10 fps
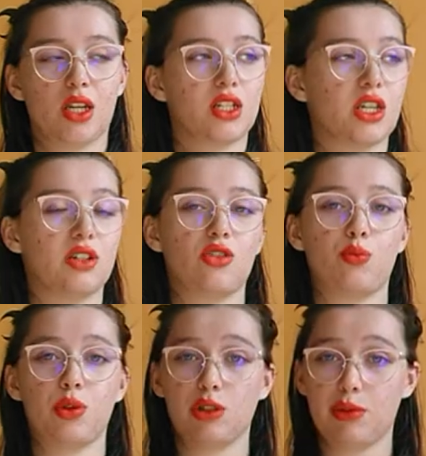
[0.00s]
Change your
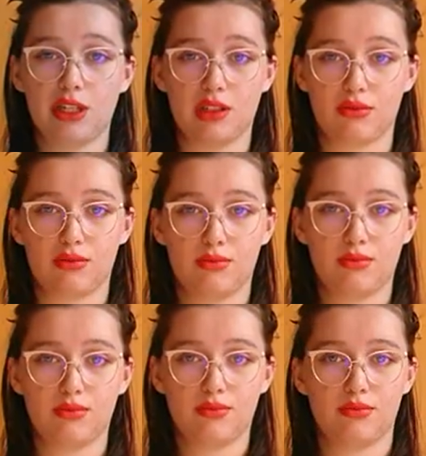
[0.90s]
perspective.
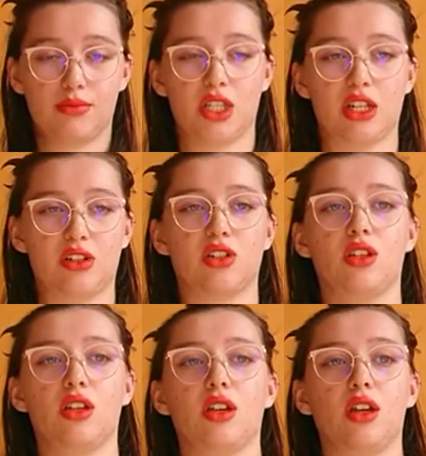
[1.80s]
Change
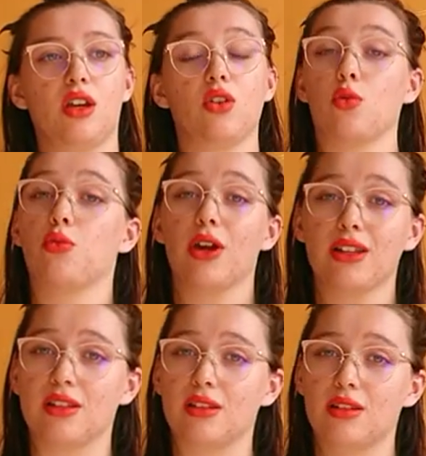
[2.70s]
your
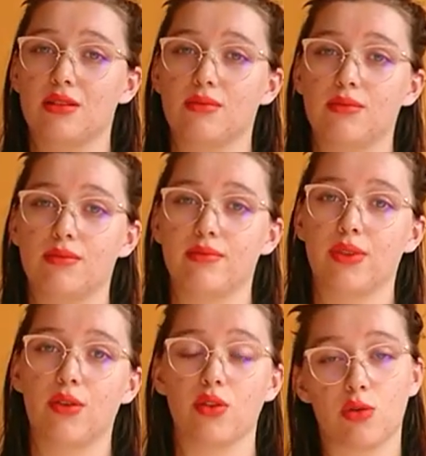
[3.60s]
practice
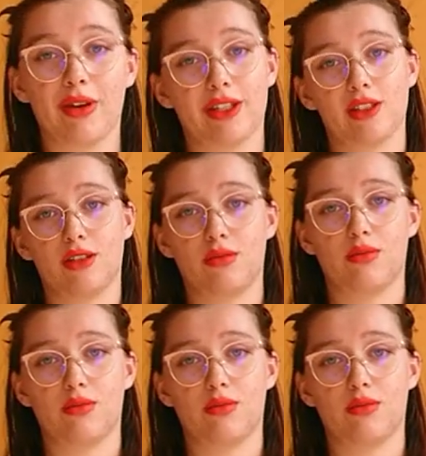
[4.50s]
for the best.